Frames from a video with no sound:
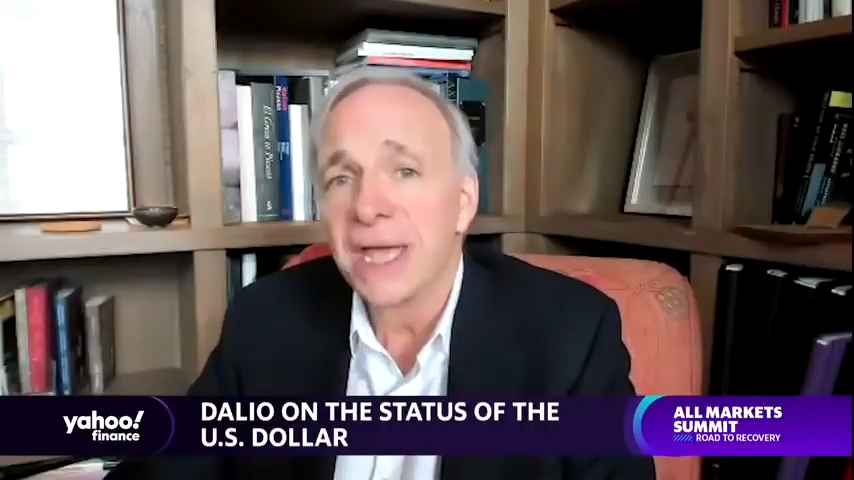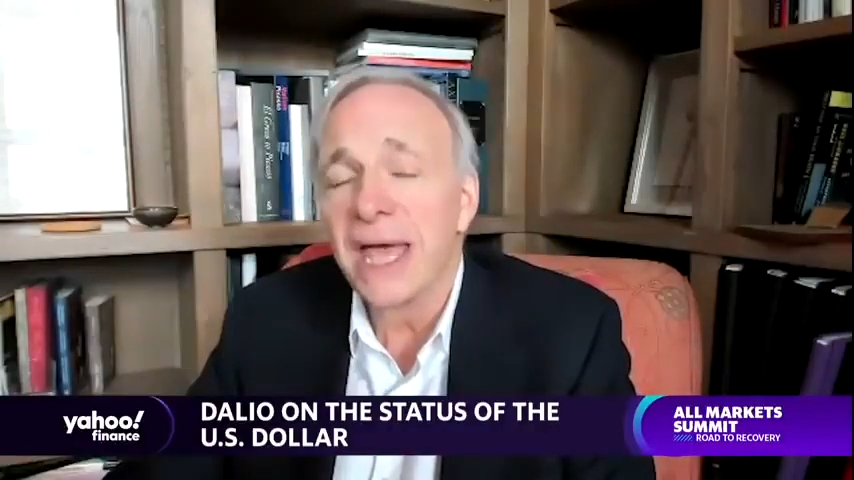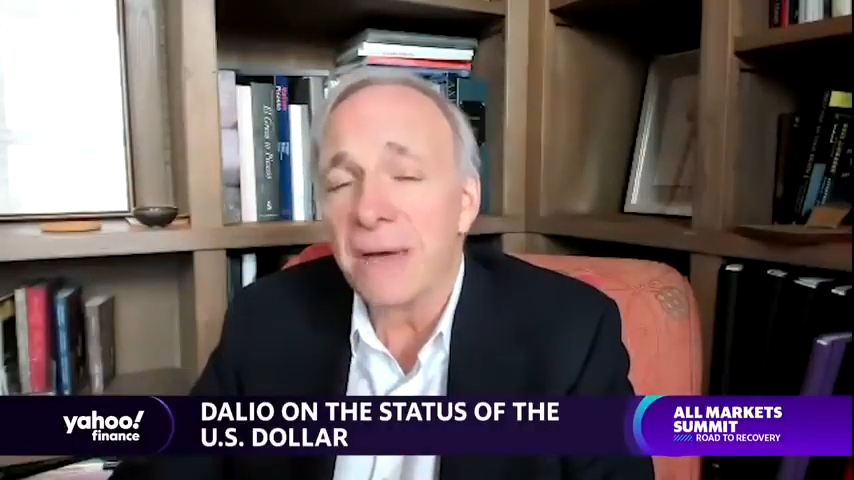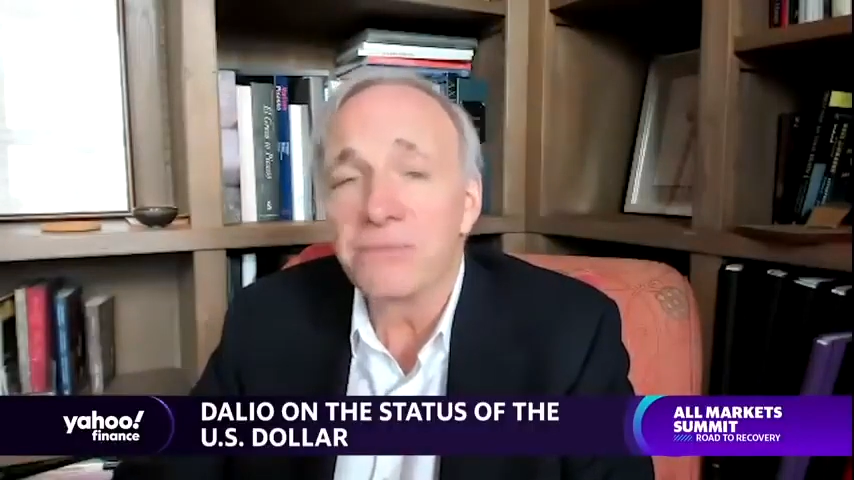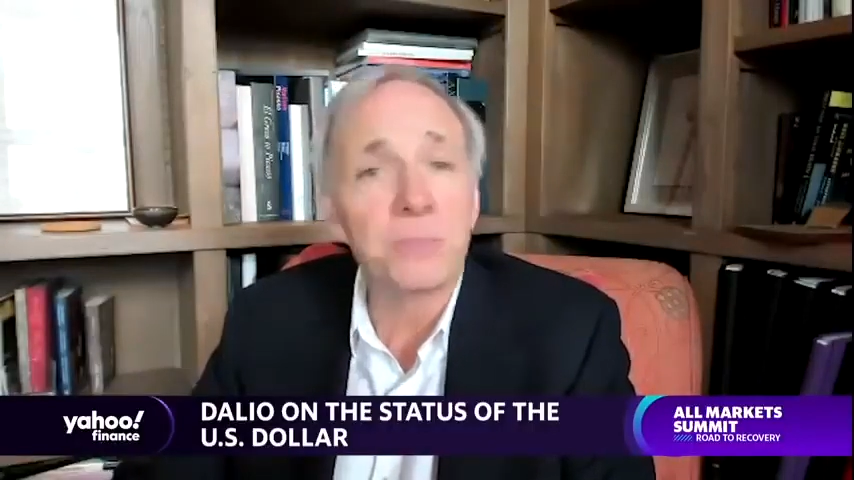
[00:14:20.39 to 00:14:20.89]

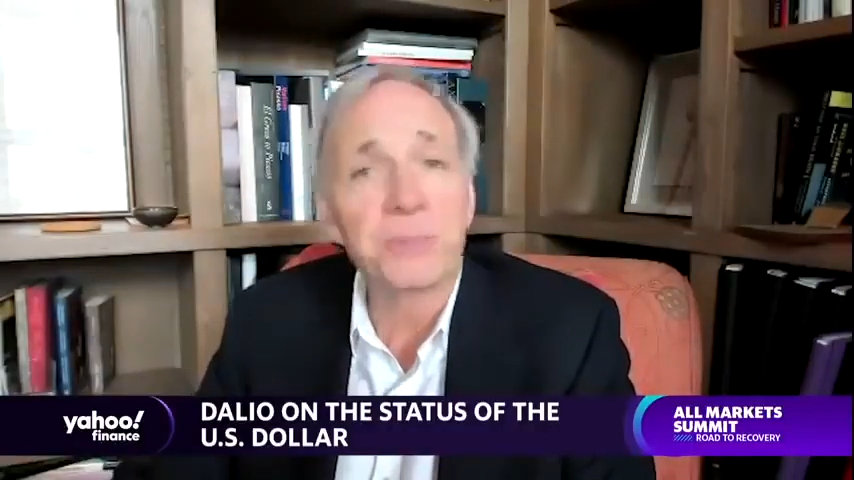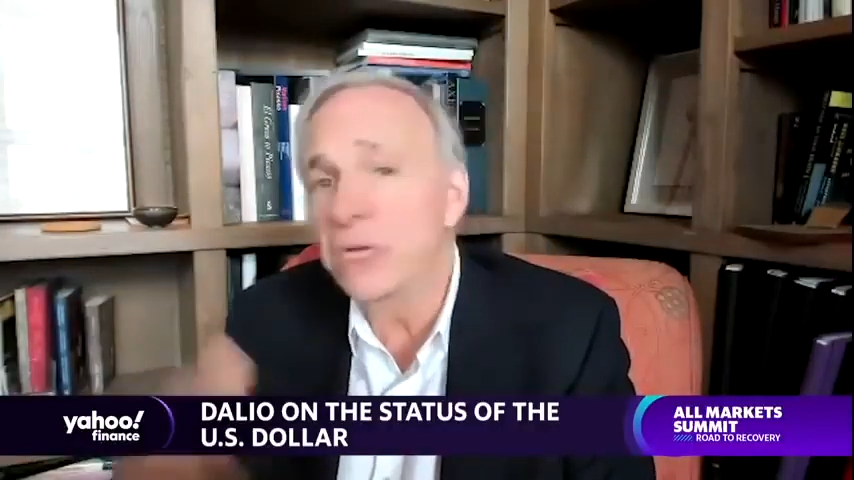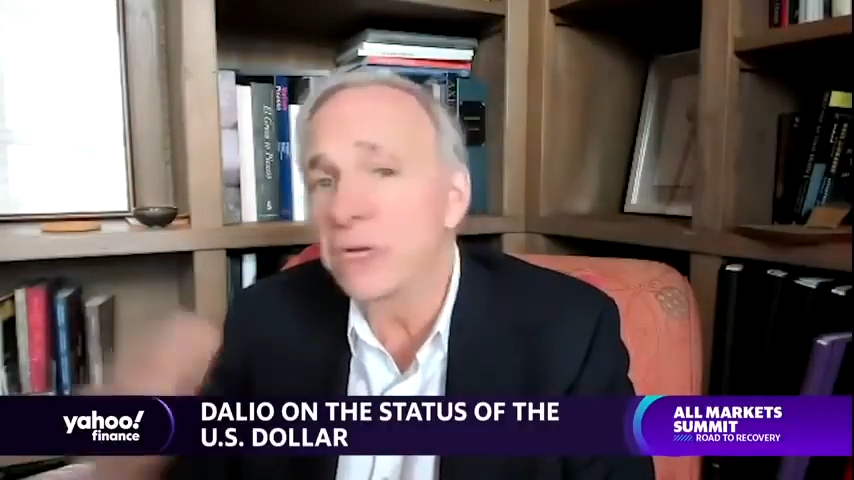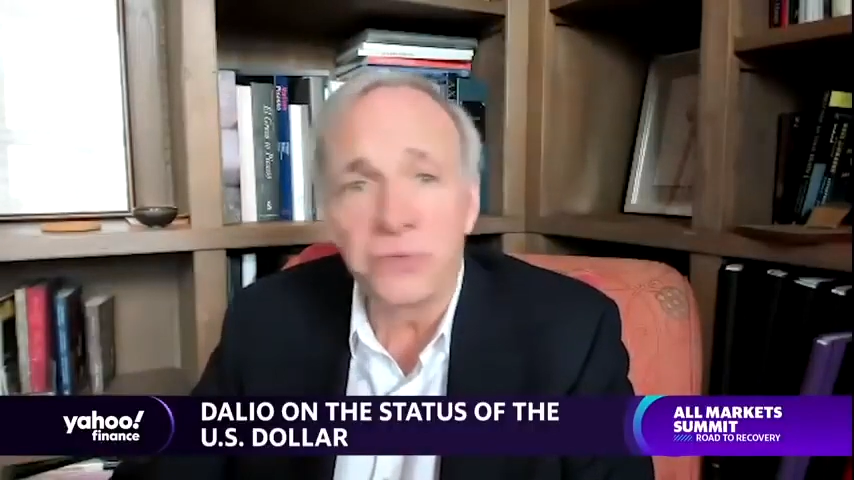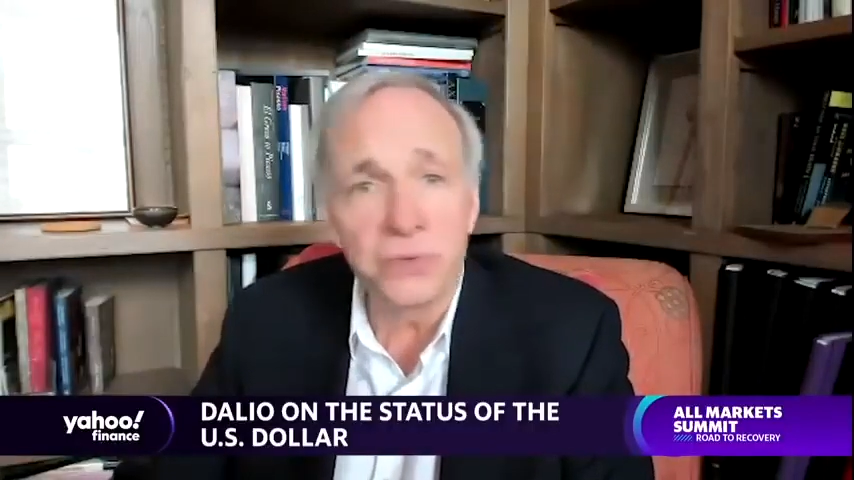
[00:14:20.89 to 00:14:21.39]
have
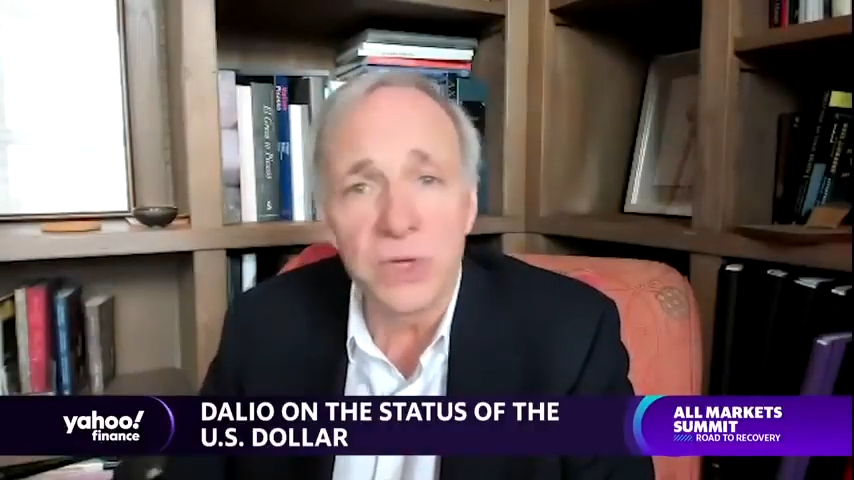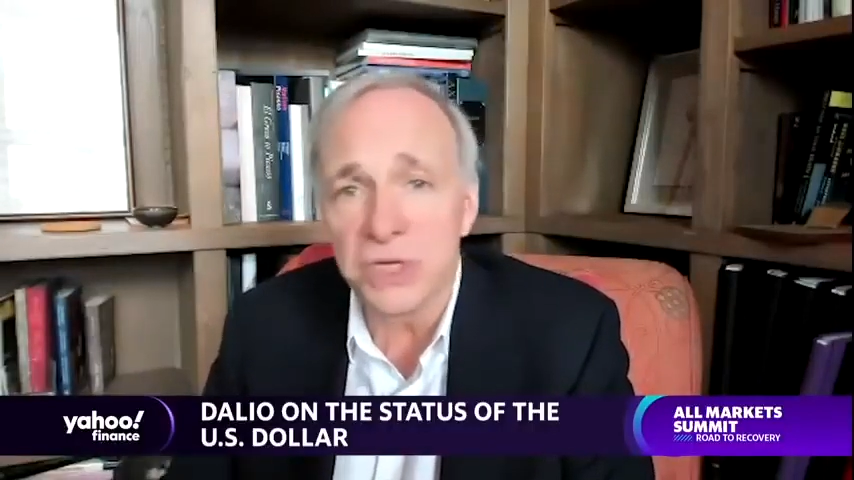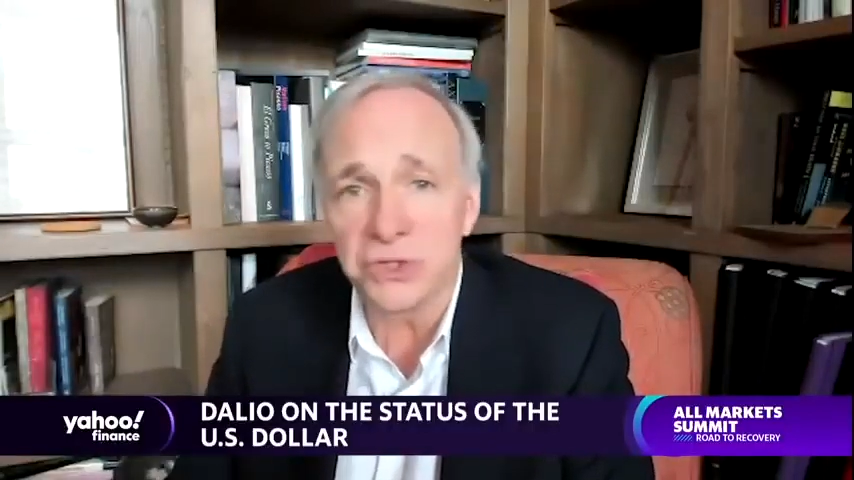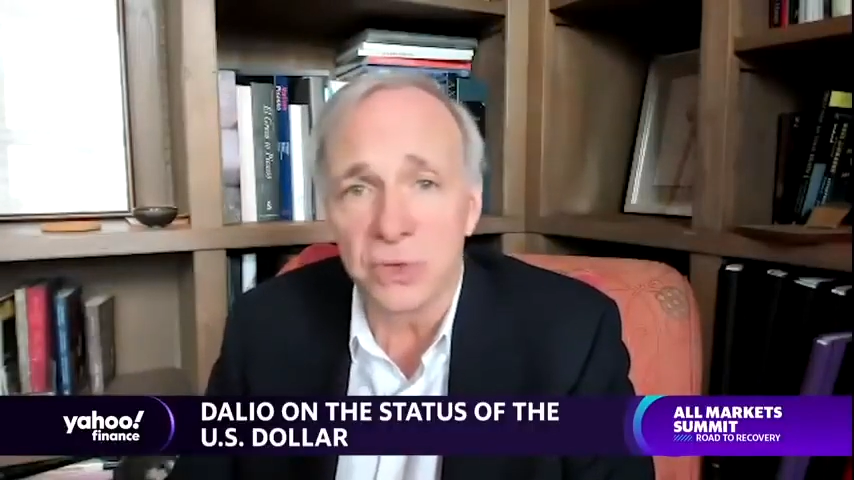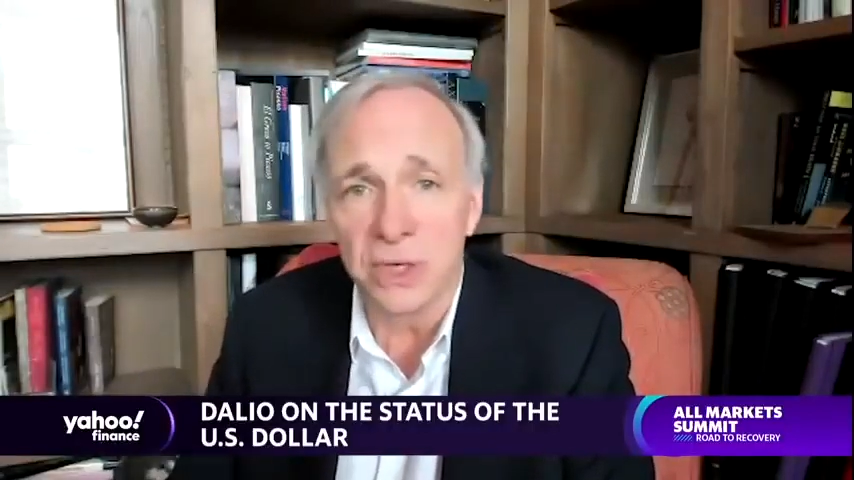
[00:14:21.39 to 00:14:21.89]
repeated through
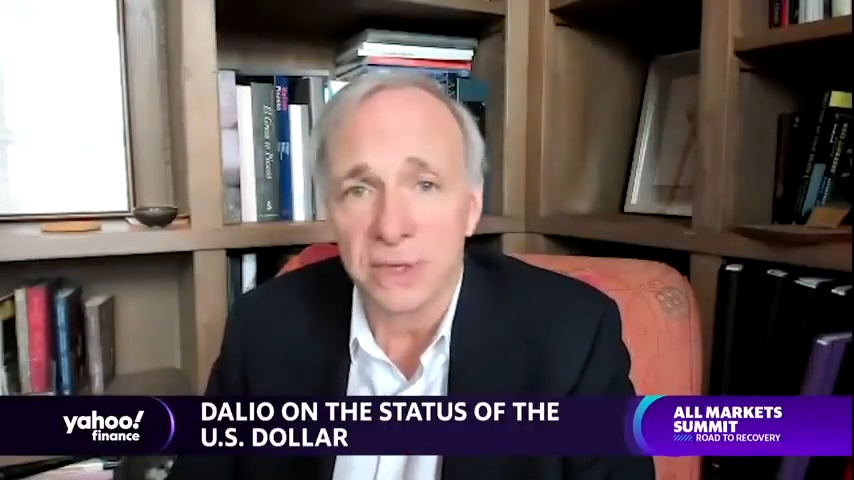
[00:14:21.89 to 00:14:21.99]
history.